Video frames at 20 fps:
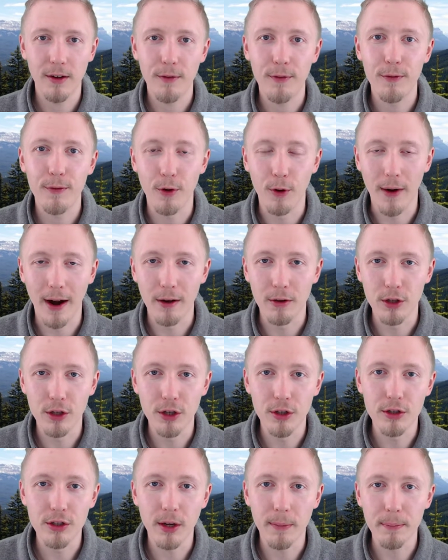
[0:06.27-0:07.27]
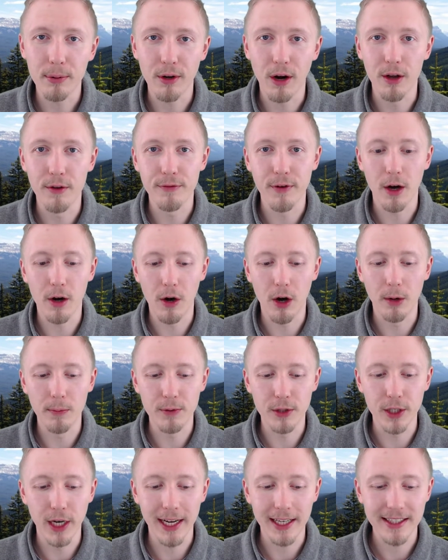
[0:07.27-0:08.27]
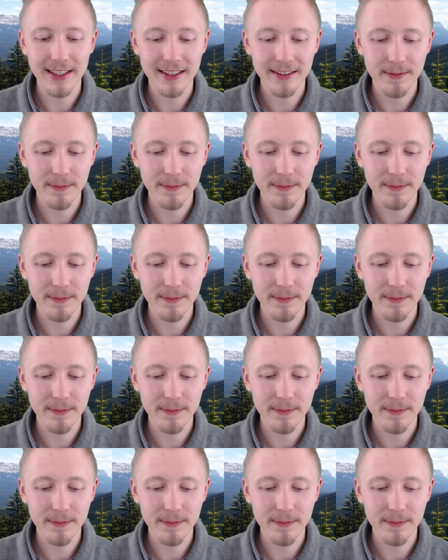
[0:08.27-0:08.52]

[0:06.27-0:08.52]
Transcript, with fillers: for our user profile object.